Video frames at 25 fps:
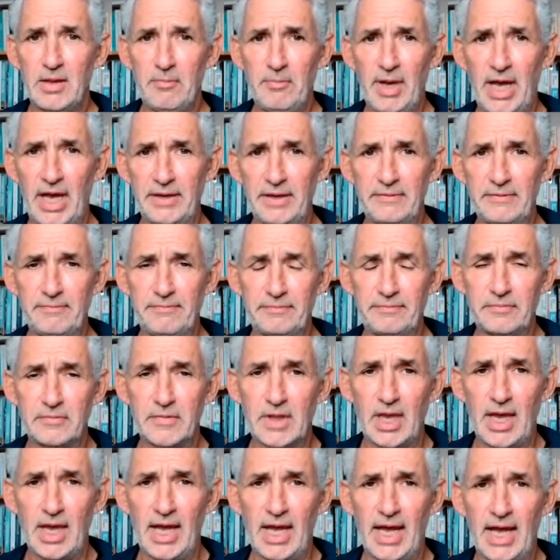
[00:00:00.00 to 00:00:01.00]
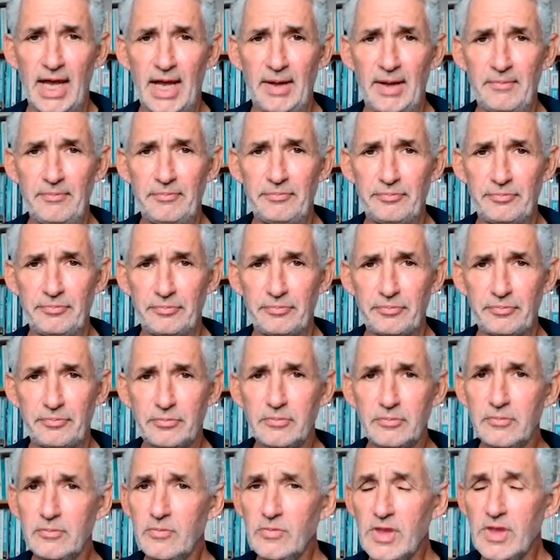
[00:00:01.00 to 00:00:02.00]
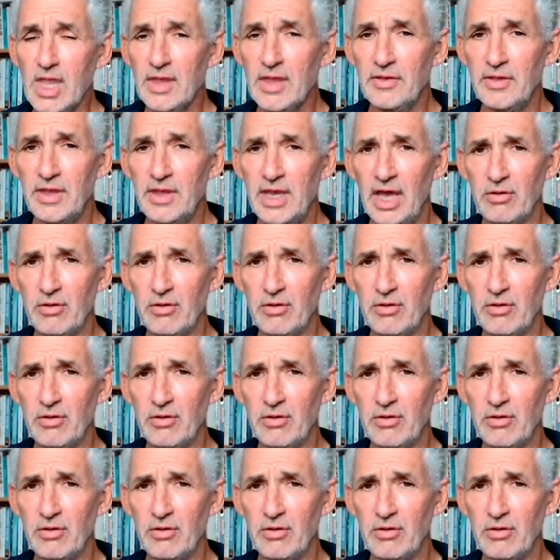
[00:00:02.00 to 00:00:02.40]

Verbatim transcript: But um, the